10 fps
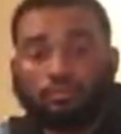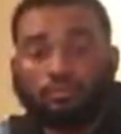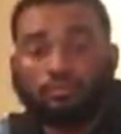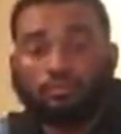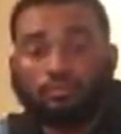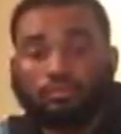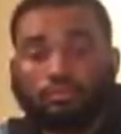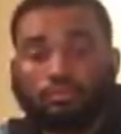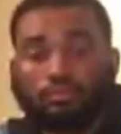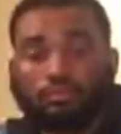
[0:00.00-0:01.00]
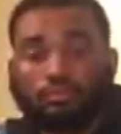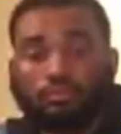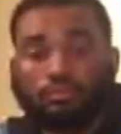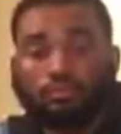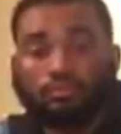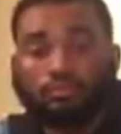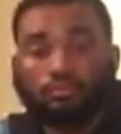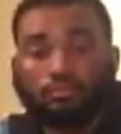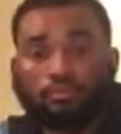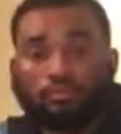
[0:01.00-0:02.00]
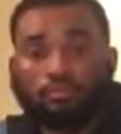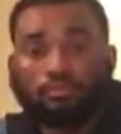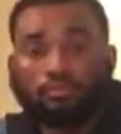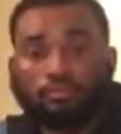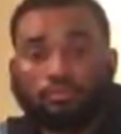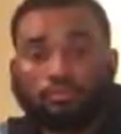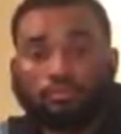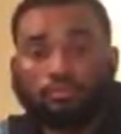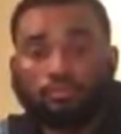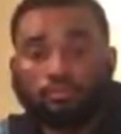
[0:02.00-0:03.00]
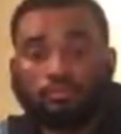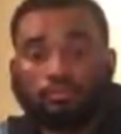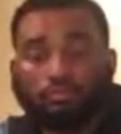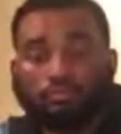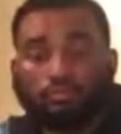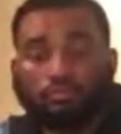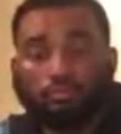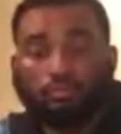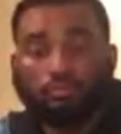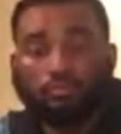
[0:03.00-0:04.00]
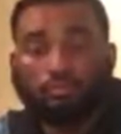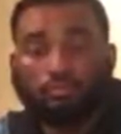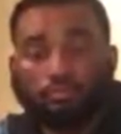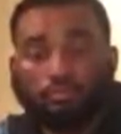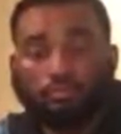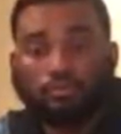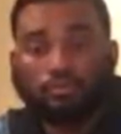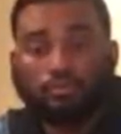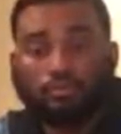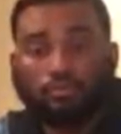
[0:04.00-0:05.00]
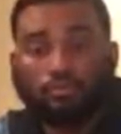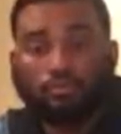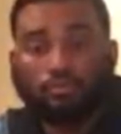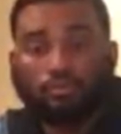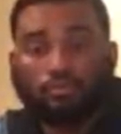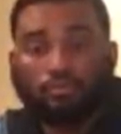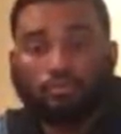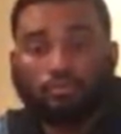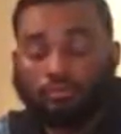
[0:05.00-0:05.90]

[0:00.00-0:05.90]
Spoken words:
No words are spoken by the person on screen.